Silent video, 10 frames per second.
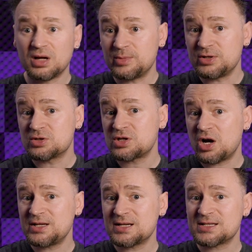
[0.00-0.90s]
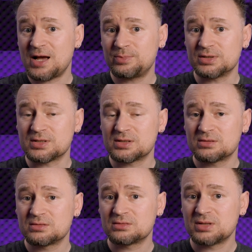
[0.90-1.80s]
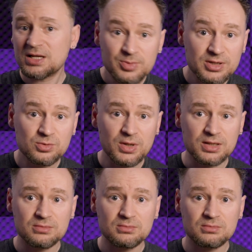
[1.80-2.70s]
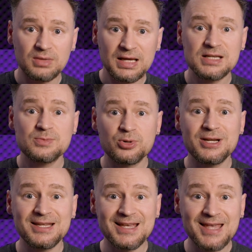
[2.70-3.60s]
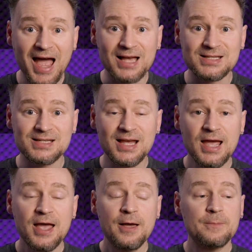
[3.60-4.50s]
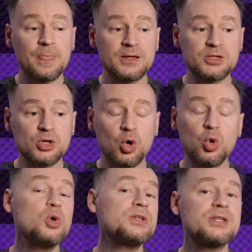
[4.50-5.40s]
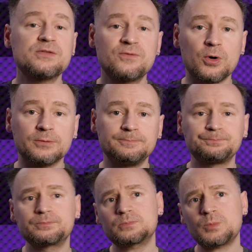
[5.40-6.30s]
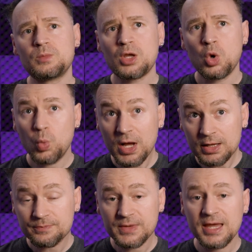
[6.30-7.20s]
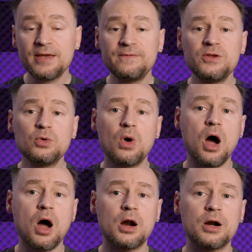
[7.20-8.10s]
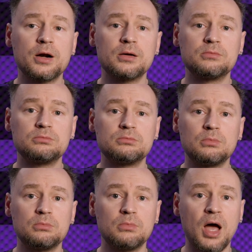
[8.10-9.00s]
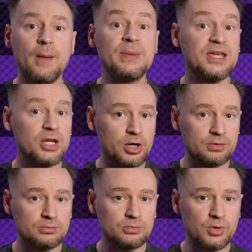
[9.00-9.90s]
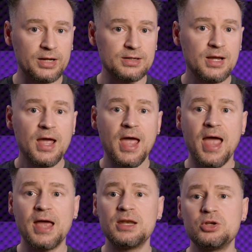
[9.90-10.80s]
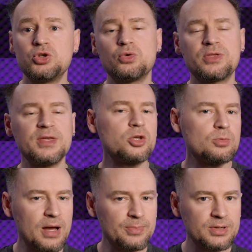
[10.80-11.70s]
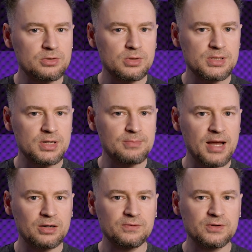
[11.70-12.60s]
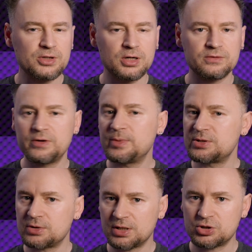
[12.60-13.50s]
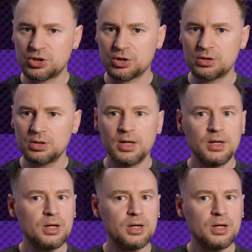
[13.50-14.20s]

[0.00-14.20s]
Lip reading: I mean, you saw the examples. It's pretty sweet. It is pretty kick-ass. So who is this for? Well, if you are a beginner, right, and you think you might be interested in macro photography but you're not sure,